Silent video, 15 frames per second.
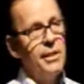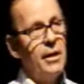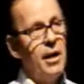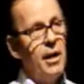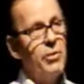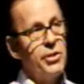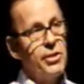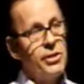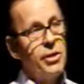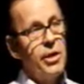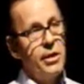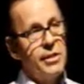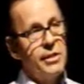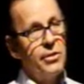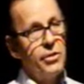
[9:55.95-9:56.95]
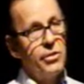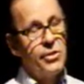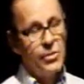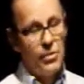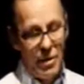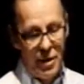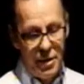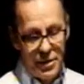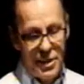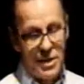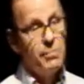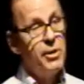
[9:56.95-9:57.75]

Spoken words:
in carbon stocks in the soil,